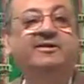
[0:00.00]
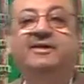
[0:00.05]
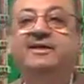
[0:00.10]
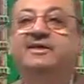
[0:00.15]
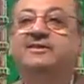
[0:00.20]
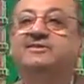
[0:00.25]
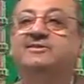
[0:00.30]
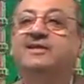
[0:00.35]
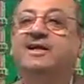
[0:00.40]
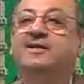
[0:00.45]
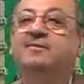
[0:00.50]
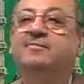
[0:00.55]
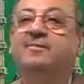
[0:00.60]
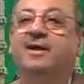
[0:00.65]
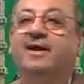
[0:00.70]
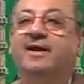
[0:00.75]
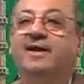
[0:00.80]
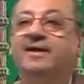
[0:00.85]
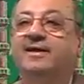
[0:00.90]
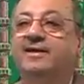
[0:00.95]
is done
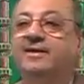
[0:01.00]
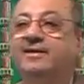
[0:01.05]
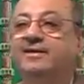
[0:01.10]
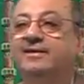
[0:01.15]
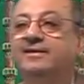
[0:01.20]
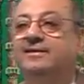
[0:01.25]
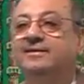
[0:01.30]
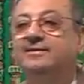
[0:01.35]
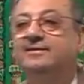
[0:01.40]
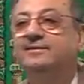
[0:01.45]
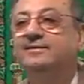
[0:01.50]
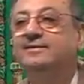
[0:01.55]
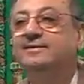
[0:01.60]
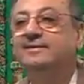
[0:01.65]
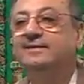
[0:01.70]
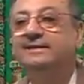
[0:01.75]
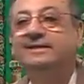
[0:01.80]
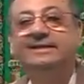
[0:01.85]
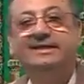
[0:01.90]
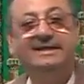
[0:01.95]
by
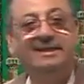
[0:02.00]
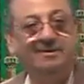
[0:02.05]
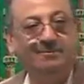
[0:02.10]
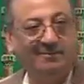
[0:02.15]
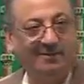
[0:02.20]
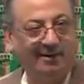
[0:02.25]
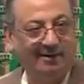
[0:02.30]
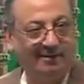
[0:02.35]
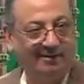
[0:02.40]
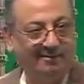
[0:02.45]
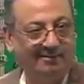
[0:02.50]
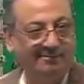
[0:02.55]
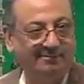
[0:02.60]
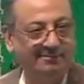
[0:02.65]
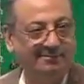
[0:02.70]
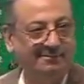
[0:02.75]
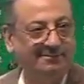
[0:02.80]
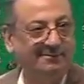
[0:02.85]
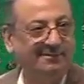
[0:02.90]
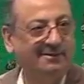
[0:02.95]
email.
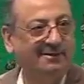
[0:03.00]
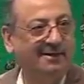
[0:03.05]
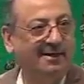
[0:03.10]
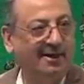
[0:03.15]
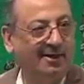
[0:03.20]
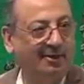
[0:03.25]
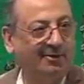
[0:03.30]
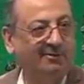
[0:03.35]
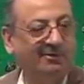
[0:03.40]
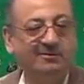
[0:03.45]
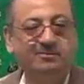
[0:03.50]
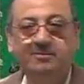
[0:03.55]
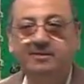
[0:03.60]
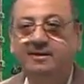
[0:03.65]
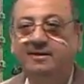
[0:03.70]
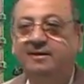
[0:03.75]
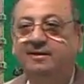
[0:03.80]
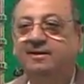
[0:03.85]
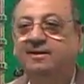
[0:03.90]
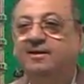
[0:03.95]
Are you with me?
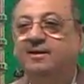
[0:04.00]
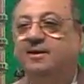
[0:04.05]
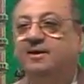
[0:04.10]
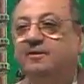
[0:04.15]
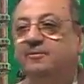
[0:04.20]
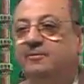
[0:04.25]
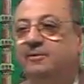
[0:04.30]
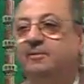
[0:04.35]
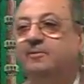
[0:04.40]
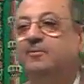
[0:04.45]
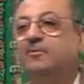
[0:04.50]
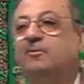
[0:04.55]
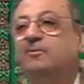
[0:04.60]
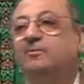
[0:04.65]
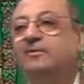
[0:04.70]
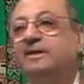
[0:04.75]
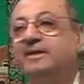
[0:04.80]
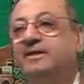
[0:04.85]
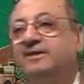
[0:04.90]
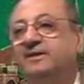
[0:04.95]
People
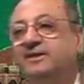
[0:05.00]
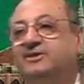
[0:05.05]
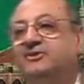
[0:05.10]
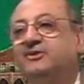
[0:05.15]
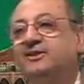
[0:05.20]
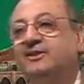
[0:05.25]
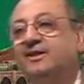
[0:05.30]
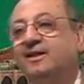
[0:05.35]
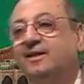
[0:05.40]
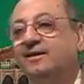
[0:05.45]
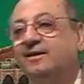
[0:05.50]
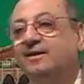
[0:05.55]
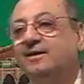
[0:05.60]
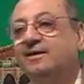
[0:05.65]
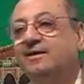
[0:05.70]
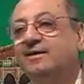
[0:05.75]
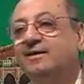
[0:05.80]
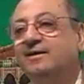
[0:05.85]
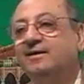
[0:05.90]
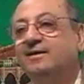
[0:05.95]
meet each other
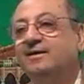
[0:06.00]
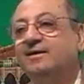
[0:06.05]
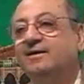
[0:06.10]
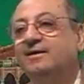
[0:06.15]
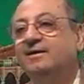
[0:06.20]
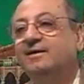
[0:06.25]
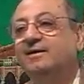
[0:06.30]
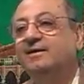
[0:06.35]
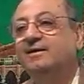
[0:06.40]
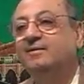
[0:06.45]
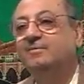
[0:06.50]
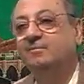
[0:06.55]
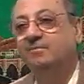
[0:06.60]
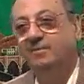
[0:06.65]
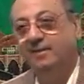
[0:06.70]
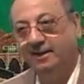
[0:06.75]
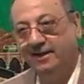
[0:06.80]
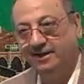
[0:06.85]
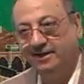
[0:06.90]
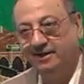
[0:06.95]

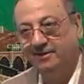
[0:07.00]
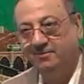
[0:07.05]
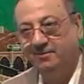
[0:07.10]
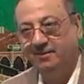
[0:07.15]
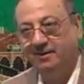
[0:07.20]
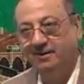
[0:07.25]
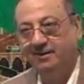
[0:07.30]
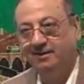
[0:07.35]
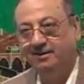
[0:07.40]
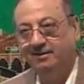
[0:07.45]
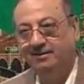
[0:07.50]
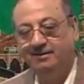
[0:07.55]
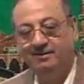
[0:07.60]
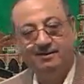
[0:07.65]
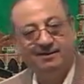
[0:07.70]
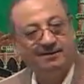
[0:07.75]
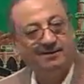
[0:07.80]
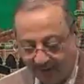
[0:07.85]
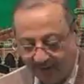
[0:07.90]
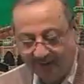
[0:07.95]
by email.
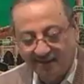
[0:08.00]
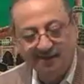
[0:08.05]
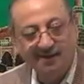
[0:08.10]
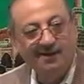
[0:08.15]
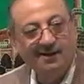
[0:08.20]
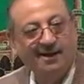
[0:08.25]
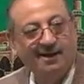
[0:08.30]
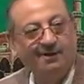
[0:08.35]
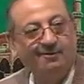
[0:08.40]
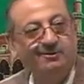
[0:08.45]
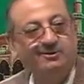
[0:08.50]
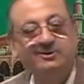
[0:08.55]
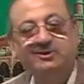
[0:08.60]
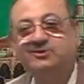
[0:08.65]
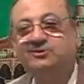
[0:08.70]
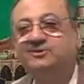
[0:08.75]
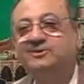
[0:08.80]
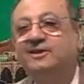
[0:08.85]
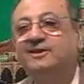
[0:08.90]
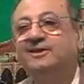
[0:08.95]
I was
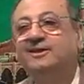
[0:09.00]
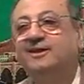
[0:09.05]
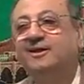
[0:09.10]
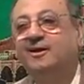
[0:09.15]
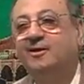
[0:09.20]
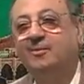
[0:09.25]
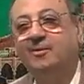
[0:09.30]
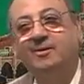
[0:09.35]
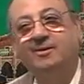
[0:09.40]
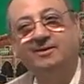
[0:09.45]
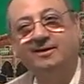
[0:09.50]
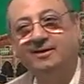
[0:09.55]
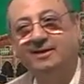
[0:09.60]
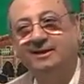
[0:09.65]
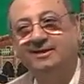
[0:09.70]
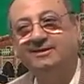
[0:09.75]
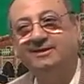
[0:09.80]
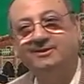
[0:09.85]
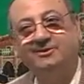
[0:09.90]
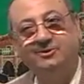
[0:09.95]
just thinking about it
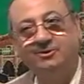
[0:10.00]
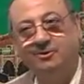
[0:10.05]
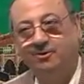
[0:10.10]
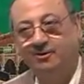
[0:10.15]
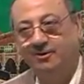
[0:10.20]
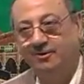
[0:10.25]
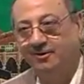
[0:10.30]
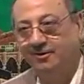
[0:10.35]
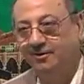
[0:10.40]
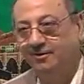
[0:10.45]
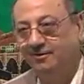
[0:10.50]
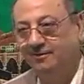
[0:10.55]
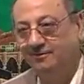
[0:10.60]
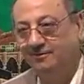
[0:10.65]
as a joke, You know,